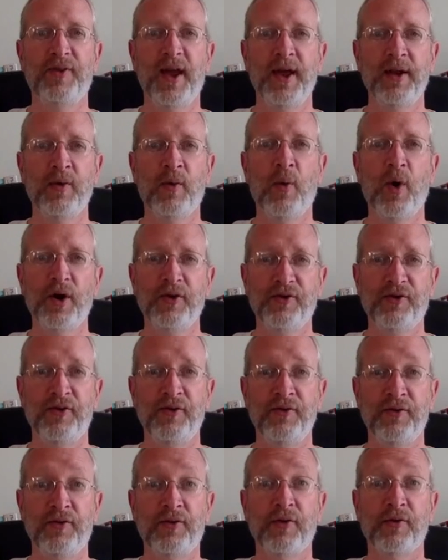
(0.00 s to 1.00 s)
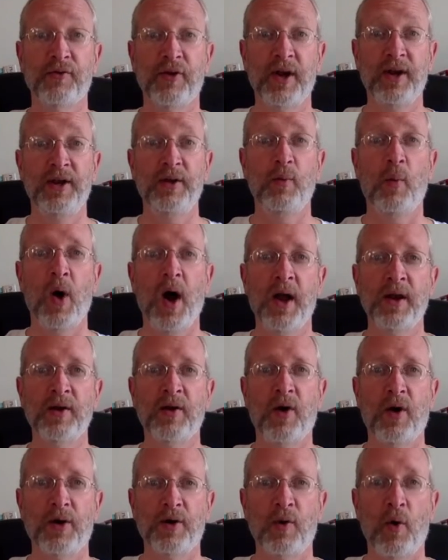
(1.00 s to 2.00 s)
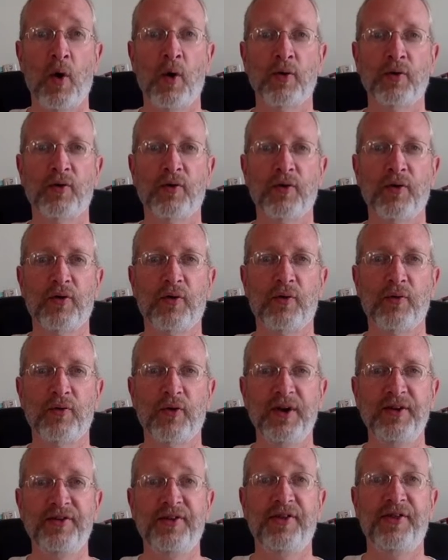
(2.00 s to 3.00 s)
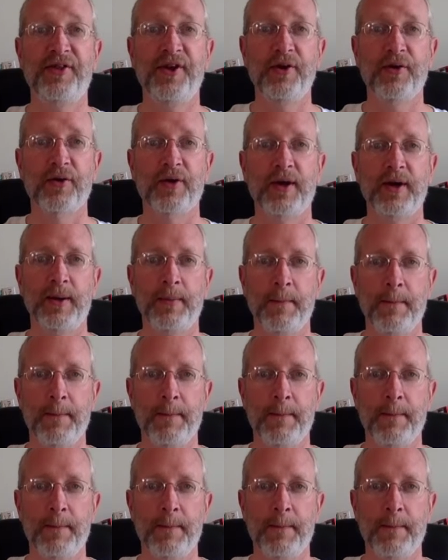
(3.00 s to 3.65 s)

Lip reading: 10 questions to Randi Weingarten on critical race theory.